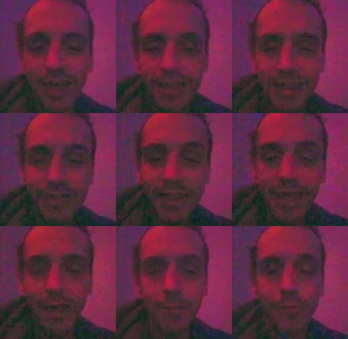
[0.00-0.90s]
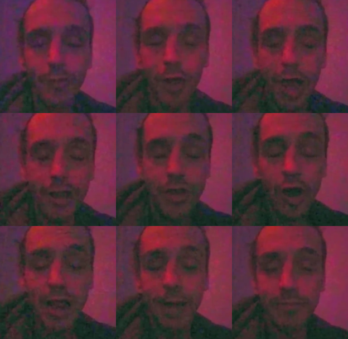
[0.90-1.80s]
That's
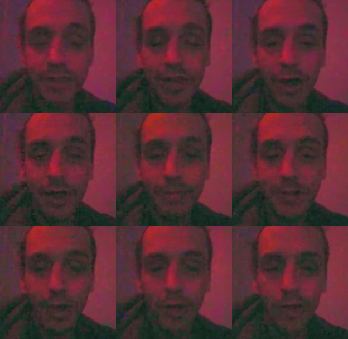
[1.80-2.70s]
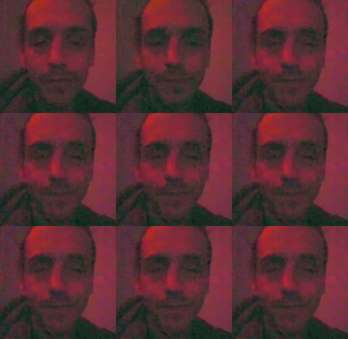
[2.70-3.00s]
not aptly timed at all.